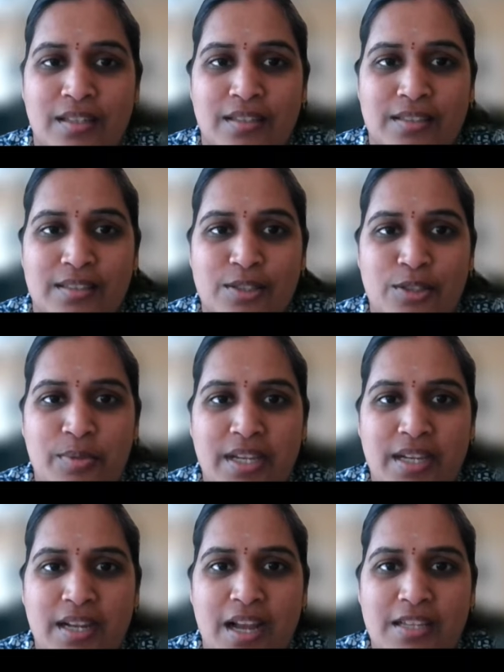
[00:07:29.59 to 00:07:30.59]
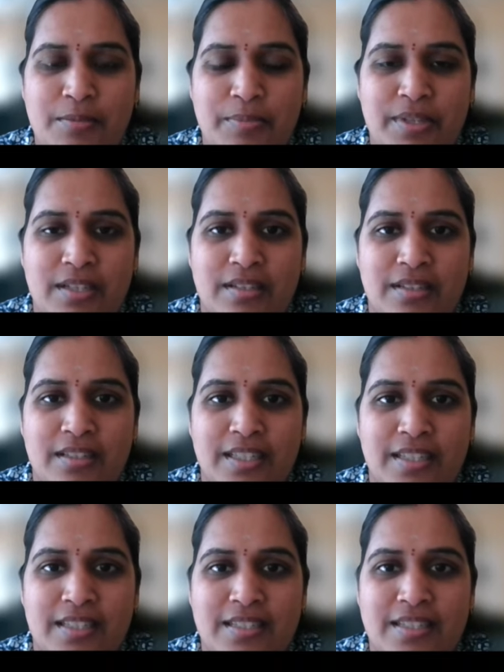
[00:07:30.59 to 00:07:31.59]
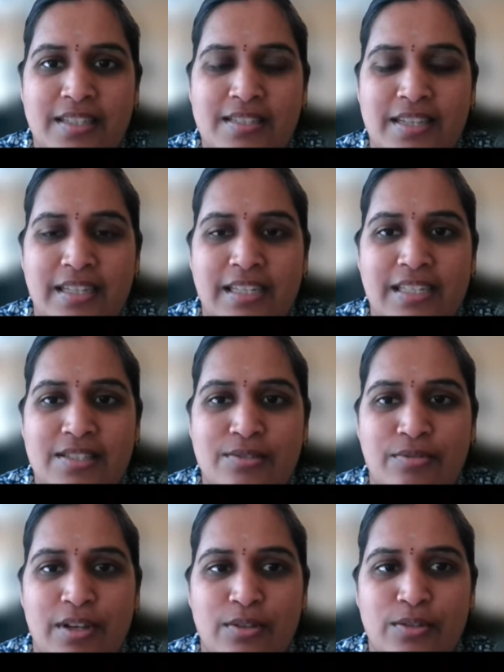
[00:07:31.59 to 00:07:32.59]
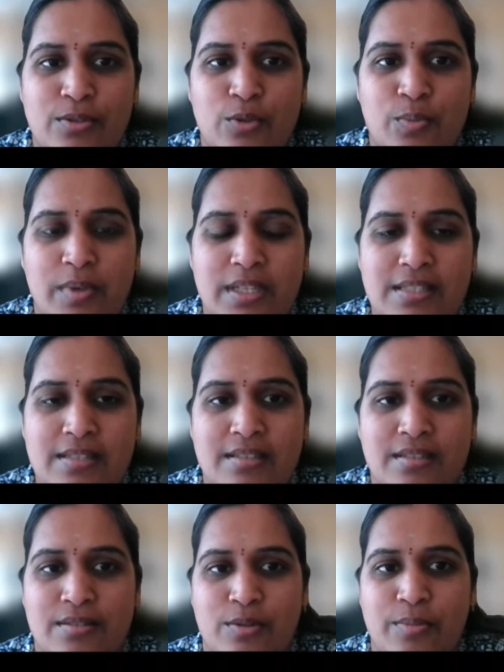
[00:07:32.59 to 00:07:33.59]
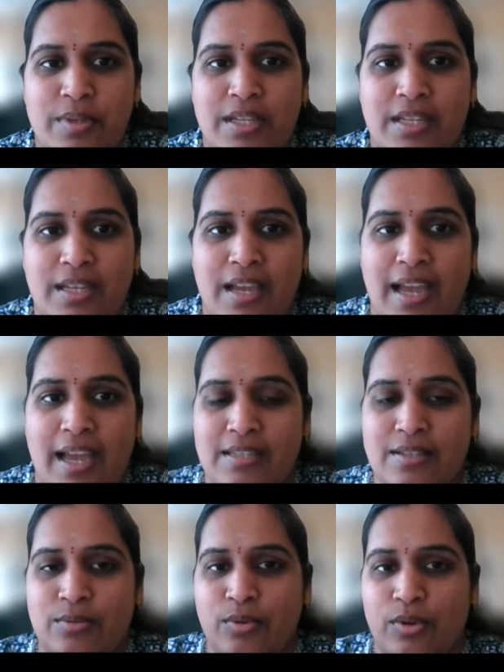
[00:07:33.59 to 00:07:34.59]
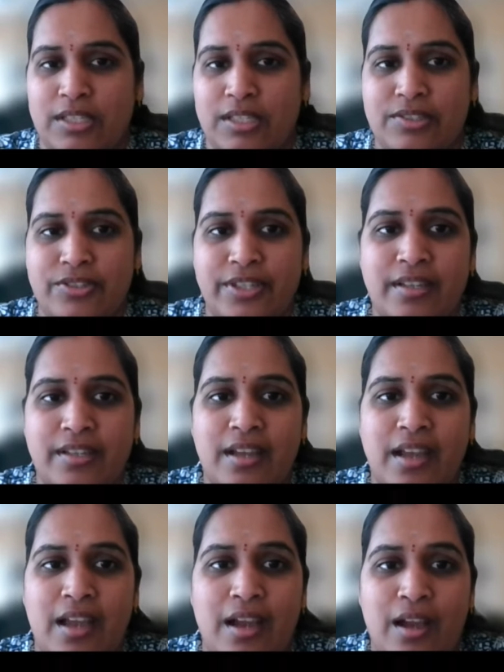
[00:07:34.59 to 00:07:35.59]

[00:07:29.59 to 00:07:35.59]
To be a KHA speaker, it needs at least 1 or 2 months to be active volunteering.